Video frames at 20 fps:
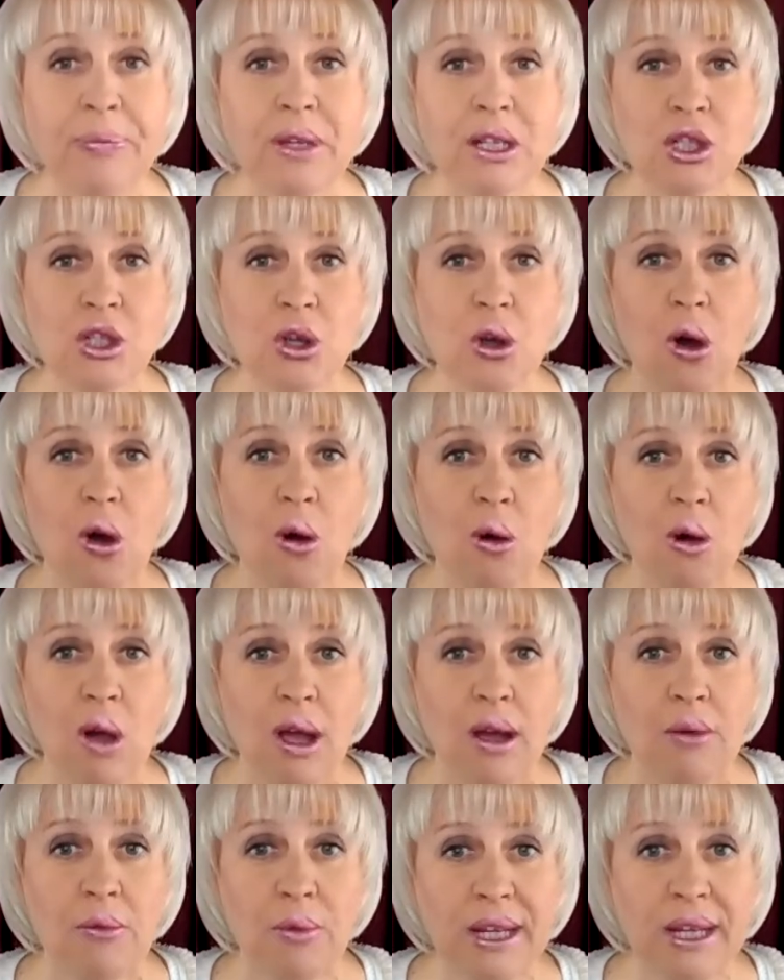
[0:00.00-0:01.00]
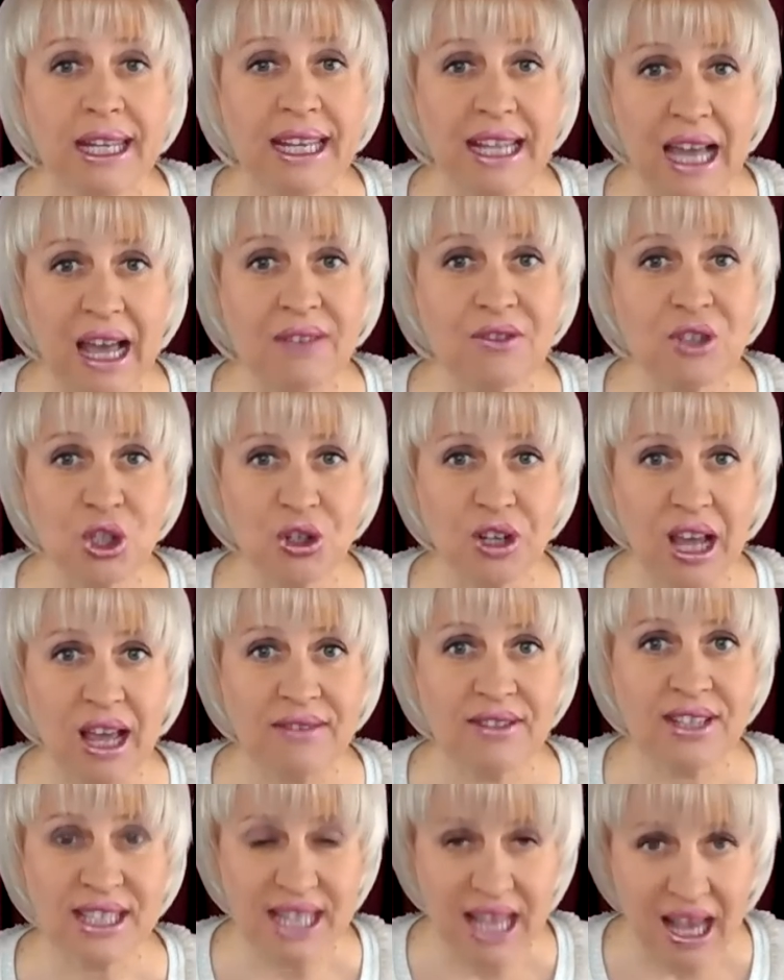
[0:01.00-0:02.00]
So we have to
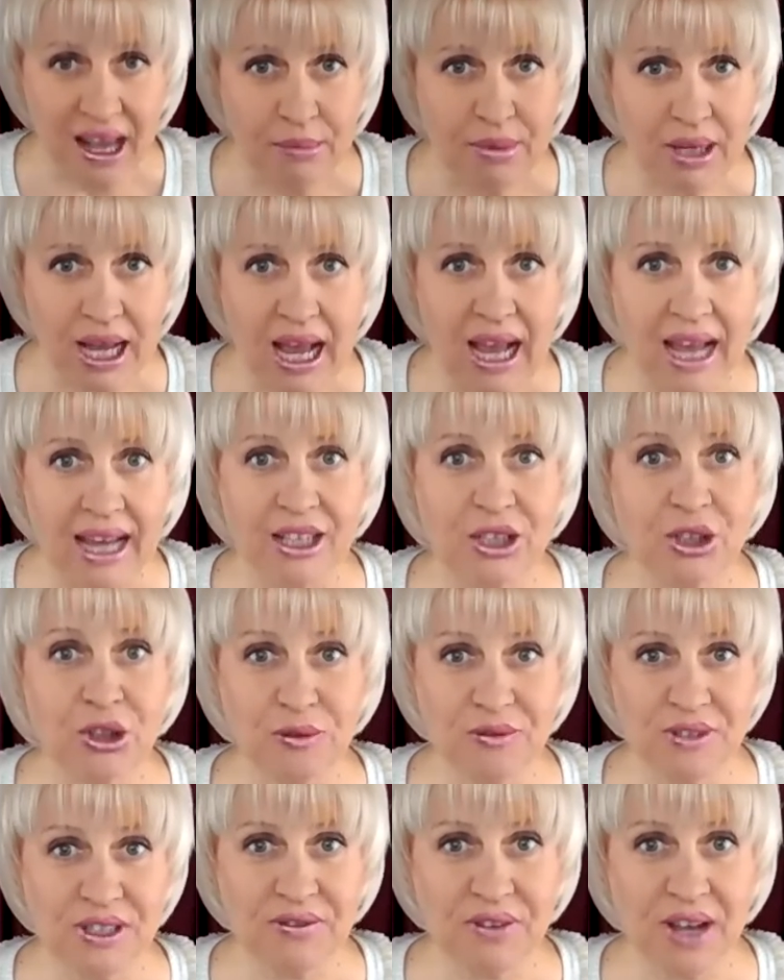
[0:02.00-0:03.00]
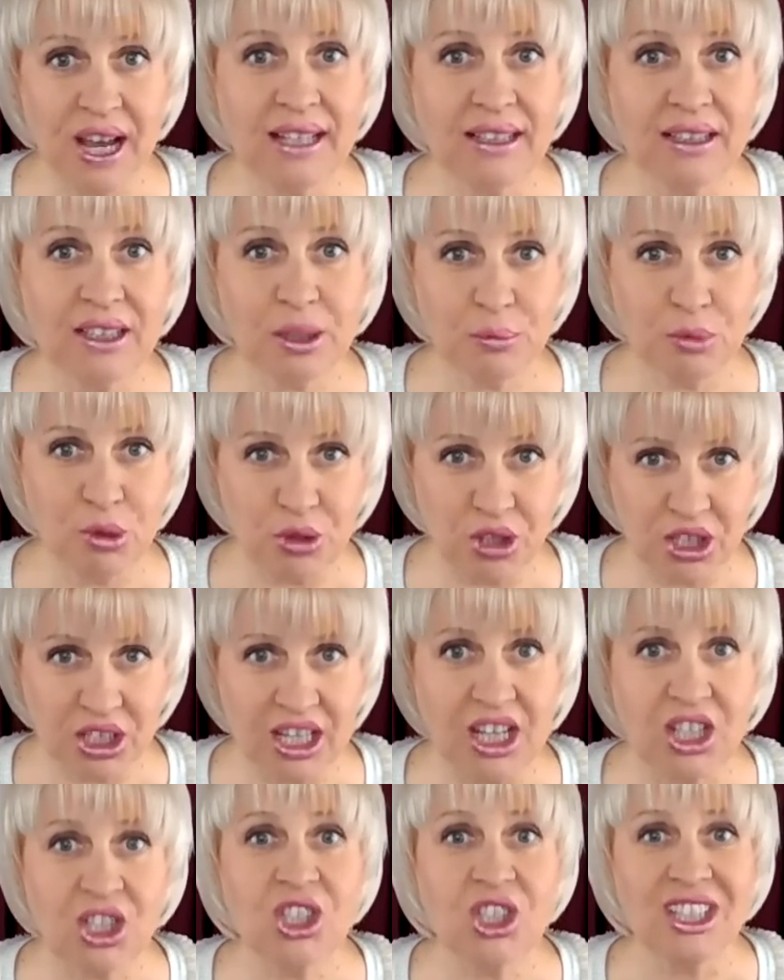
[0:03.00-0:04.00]
have some kind of divine
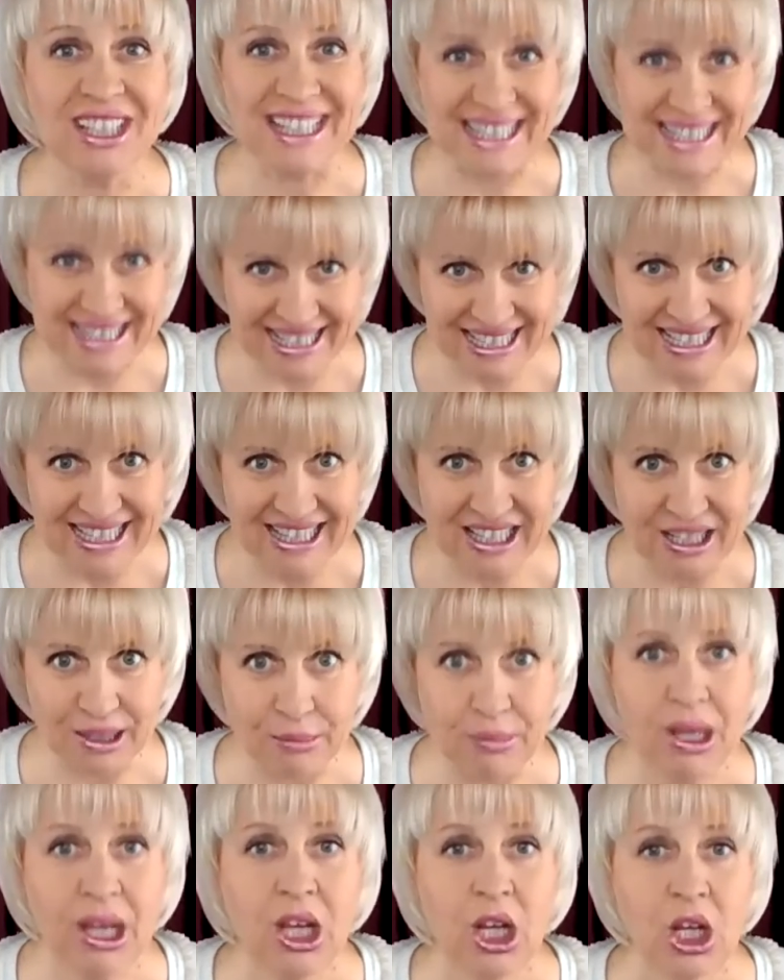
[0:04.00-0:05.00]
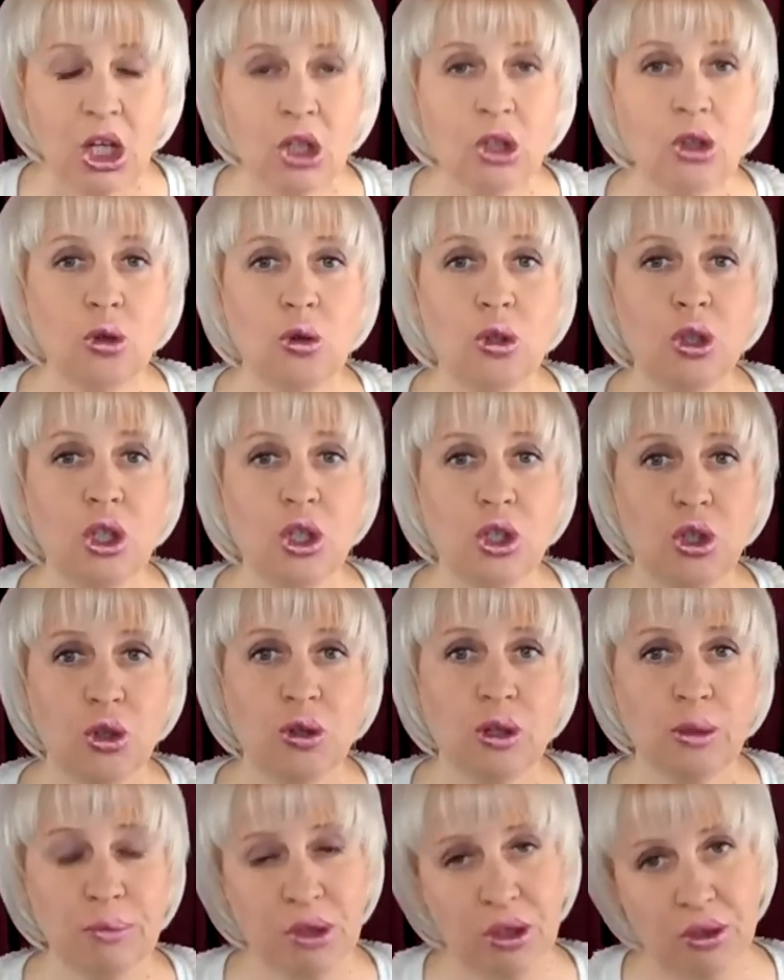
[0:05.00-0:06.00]
communication system in order to
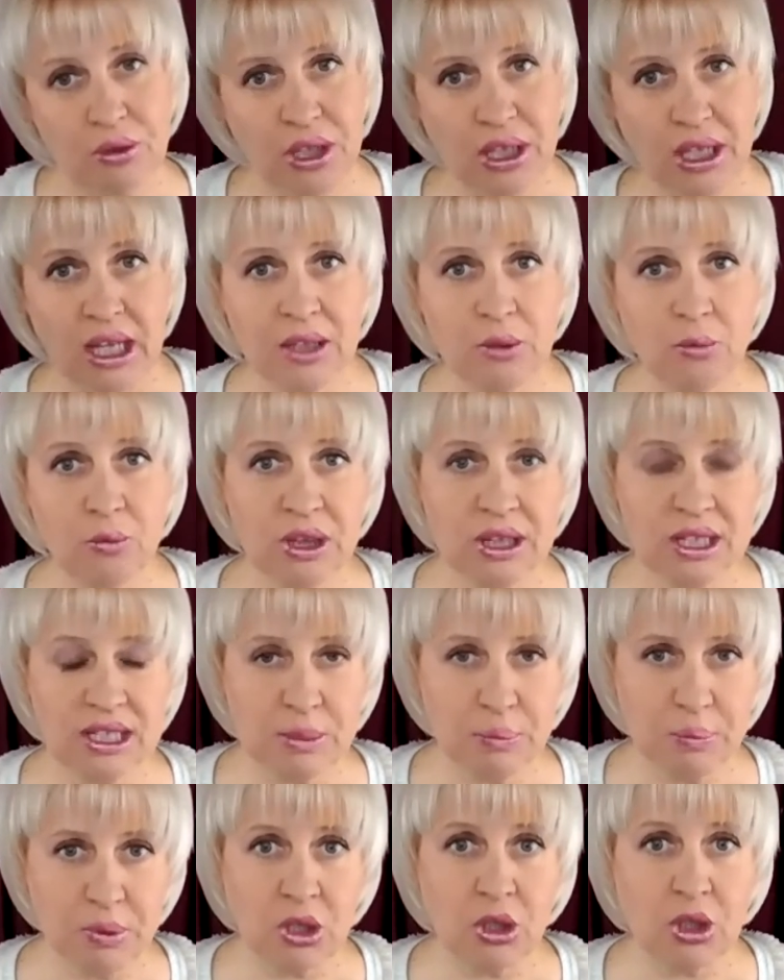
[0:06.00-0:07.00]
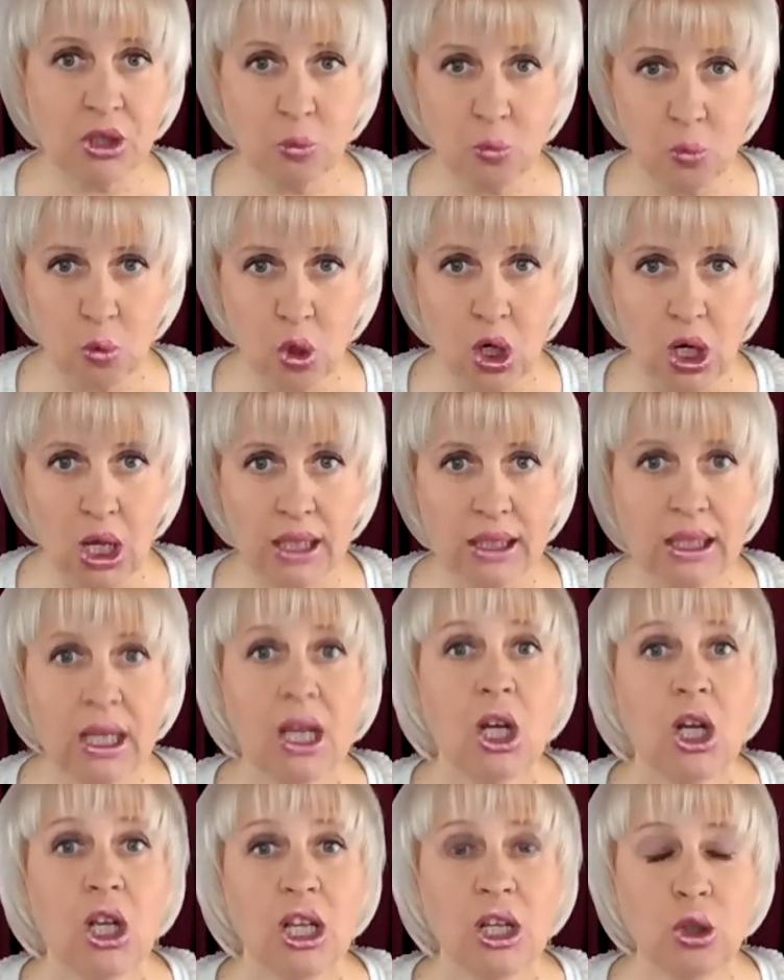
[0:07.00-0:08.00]
communicate with the spirit world,
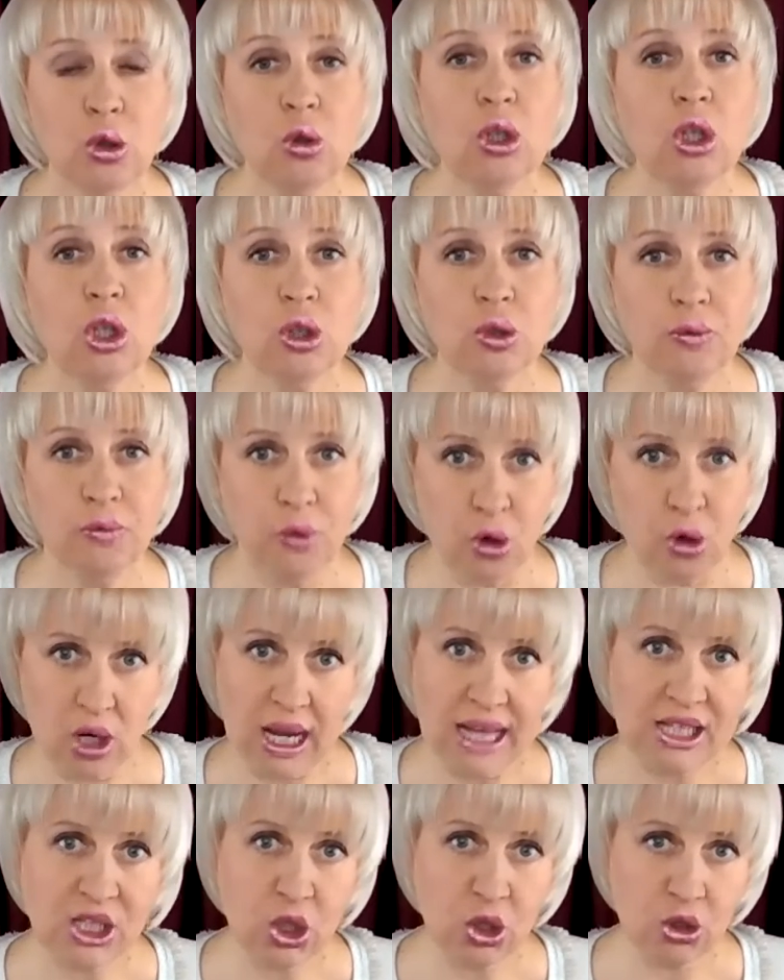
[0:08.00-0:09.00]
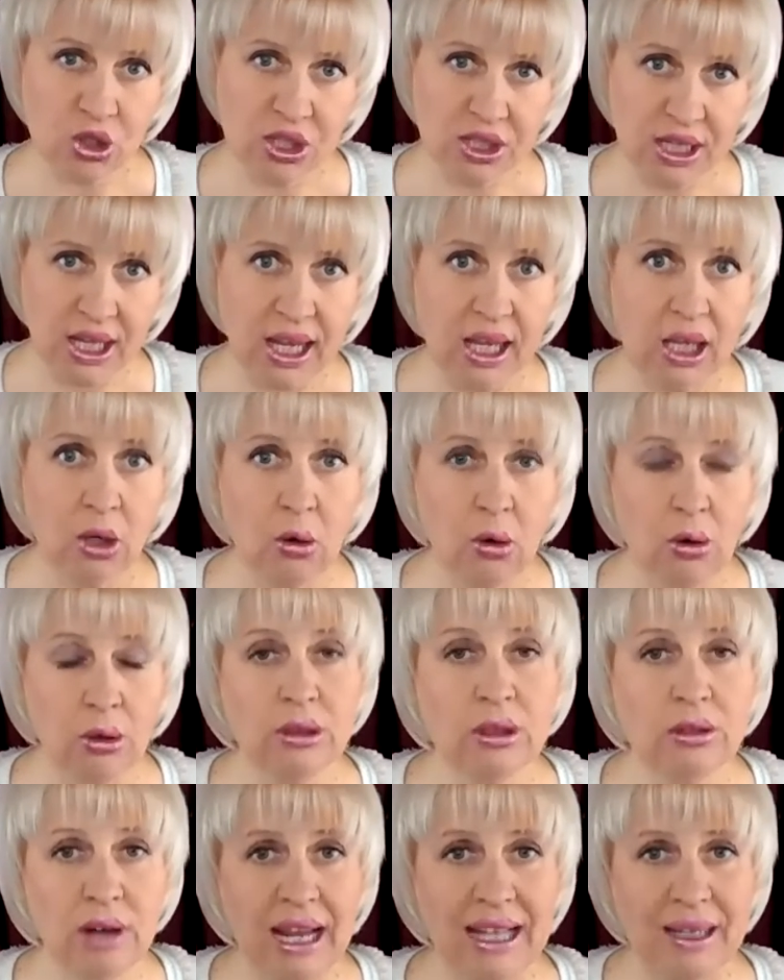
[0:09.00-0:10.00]
in order for us to stay
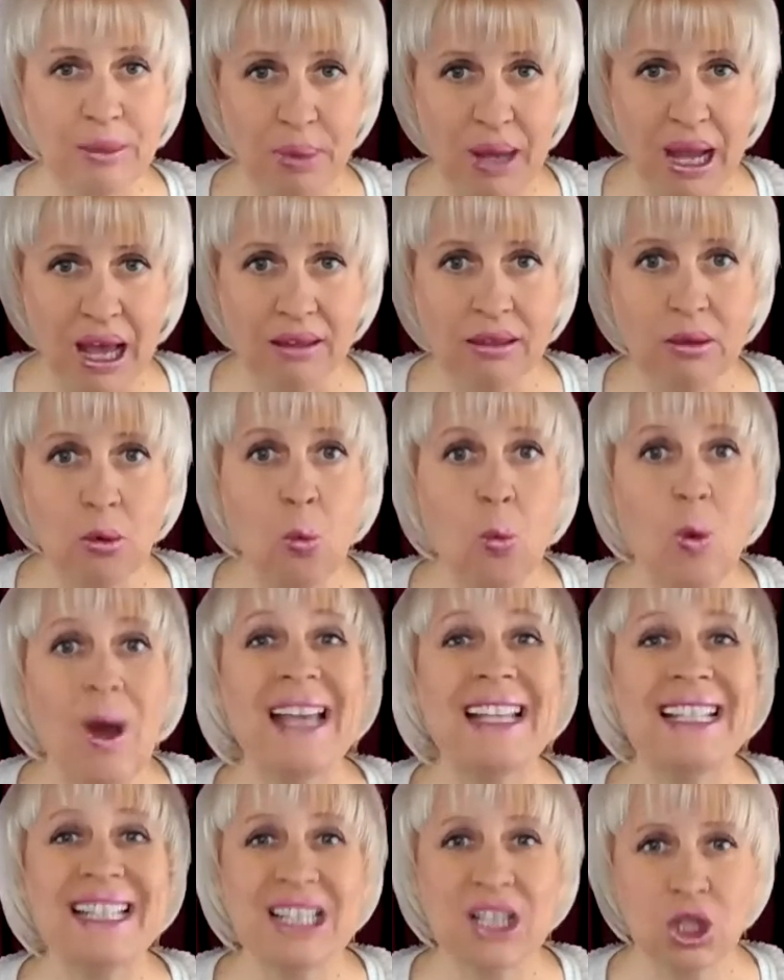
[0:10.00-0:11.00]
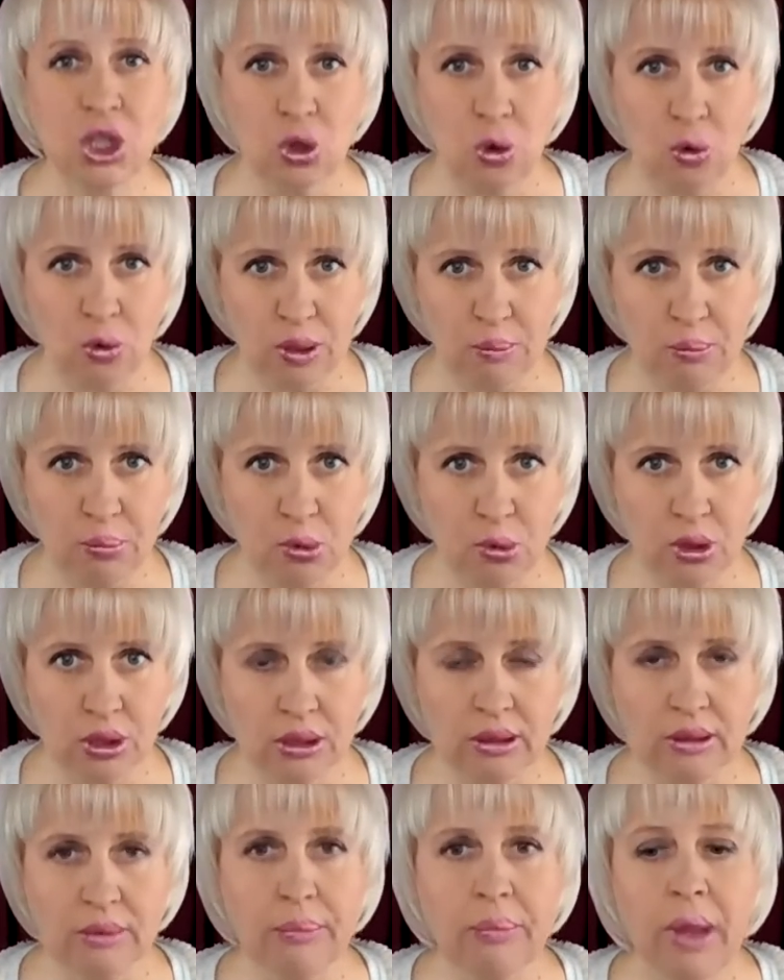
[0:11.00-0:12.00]
on the right path. Why is it so
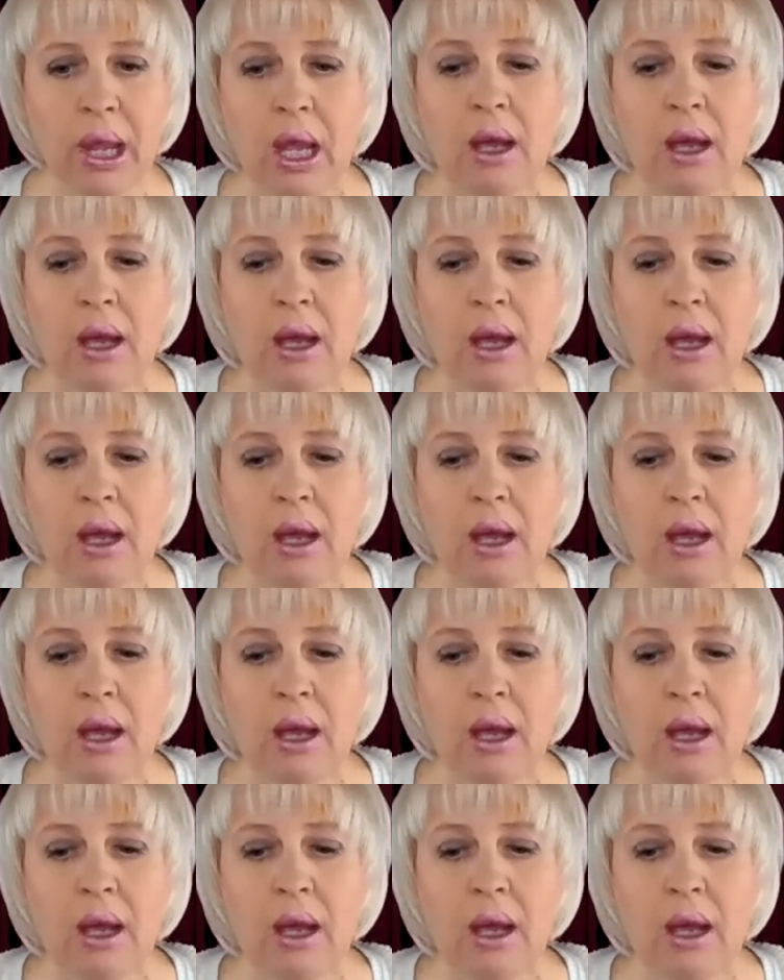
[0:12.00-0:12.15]
important?